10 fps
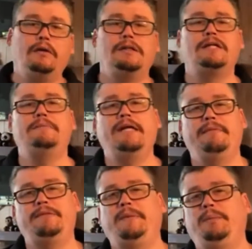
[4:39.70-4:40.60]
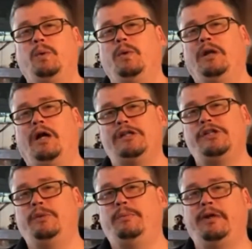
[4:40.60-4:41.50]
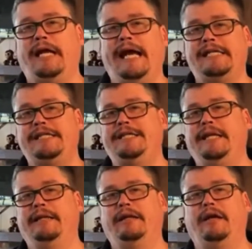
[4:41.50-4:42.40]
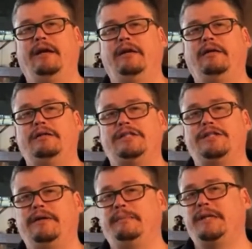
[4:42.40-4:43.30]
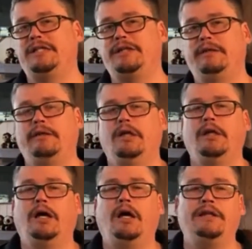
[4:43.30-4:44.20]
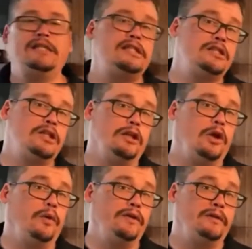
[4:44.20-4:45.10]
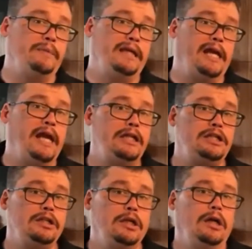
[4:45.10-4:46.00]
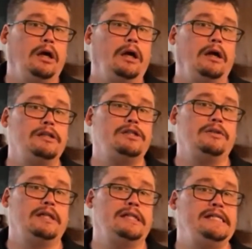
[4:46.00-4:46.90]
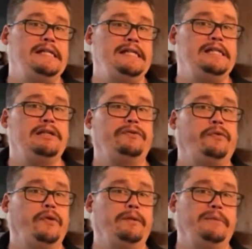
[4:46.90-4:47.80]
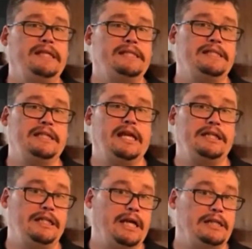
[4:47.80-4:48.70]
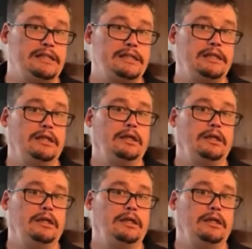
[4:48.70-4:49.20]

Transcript: Sometimes people will also put acid in their syrup mixture. This is to lower the pH so that it's easier for the bees to digest.